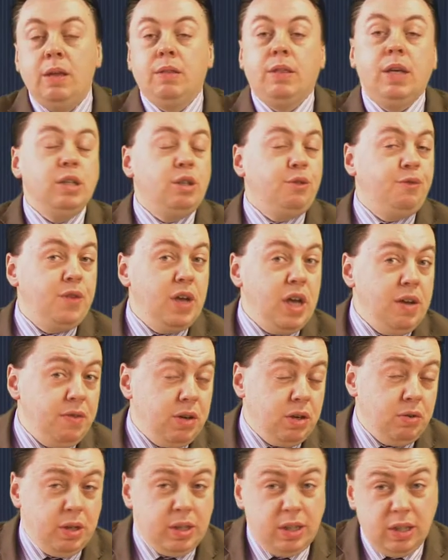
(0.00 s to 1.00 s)
There's further
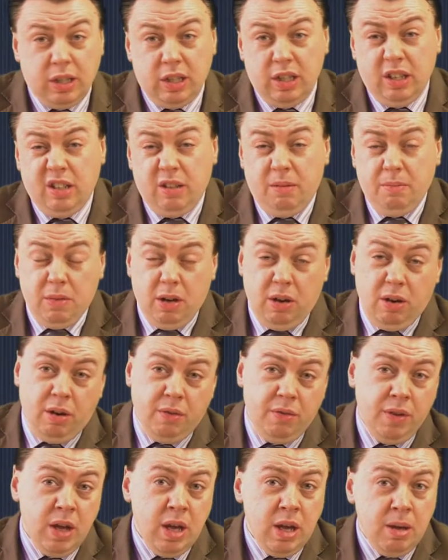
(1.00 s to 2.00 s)
criticism
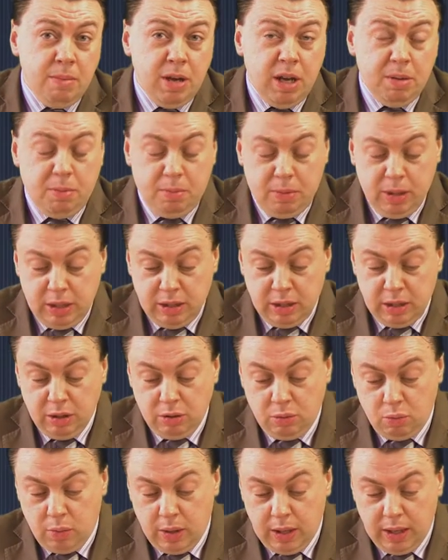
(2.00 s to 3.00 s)
of Purple Bricks
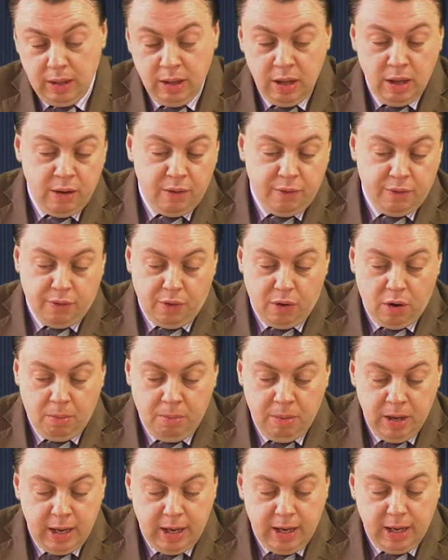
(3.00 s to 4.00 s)
as well
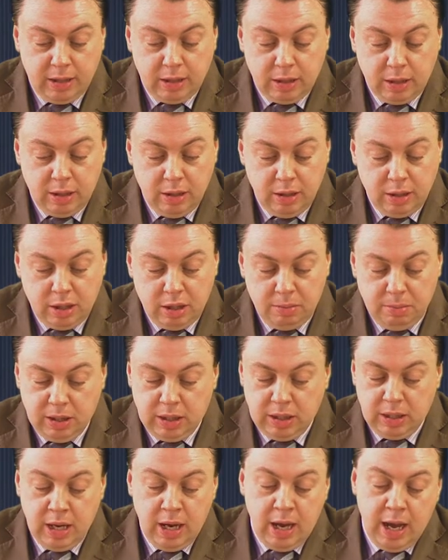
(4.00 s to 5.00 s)
from its
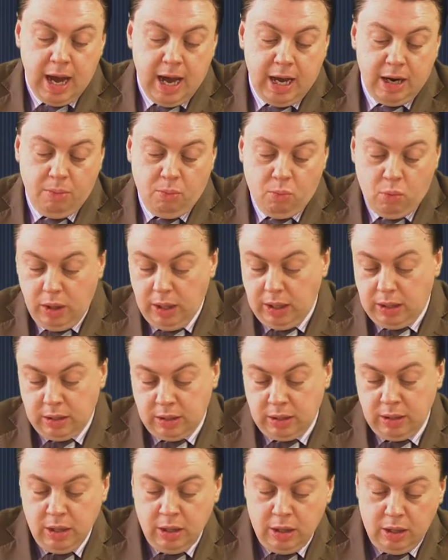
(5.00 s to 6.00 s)
customers. Adam
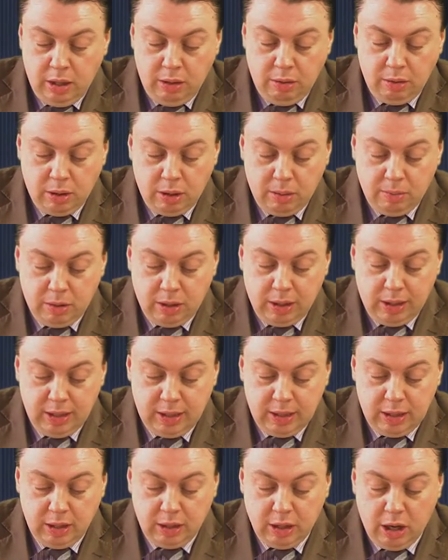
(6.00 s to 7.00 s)
Weeks used them to
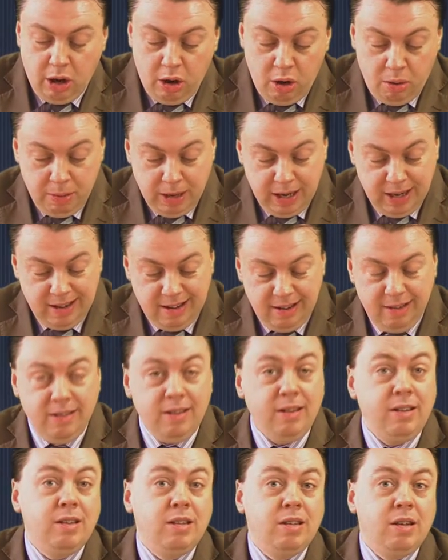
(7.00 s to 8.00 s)
list his home in
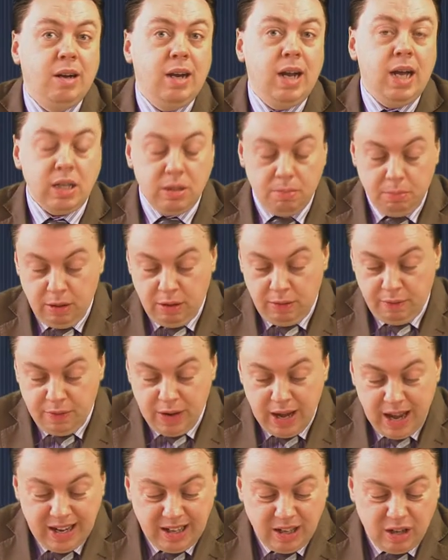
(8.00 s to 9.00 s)
London until last
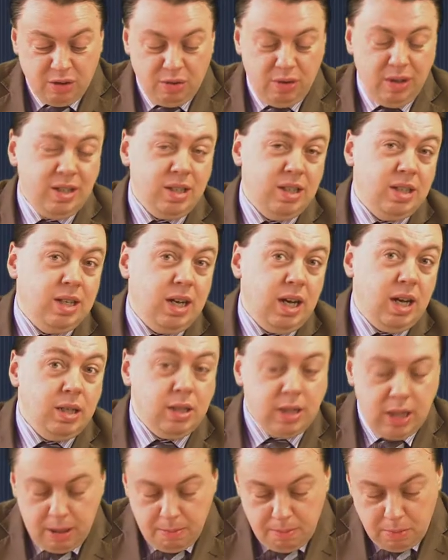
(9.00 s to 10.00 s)
month and
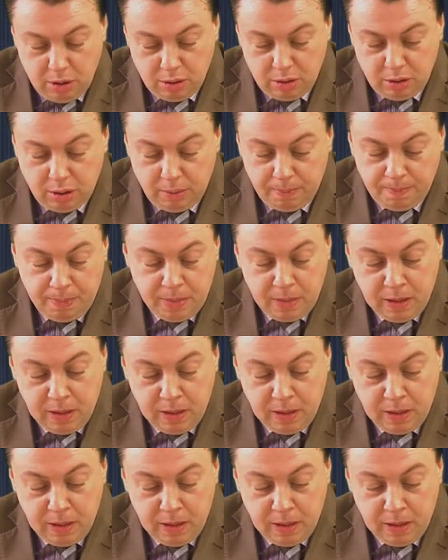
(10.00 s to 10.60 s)
criticised their model.